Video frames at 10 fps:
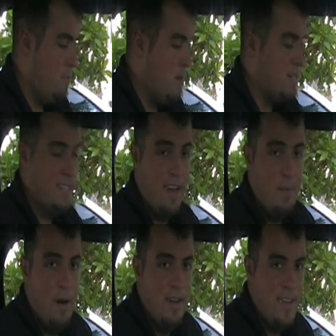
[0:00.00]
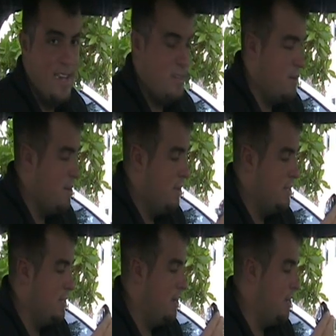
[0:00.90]
Press the center button to answer it.
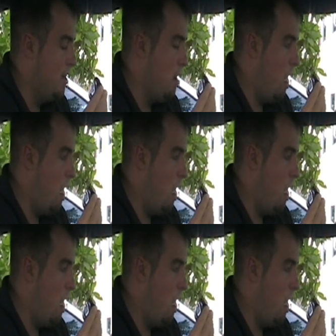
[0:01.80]
Hello?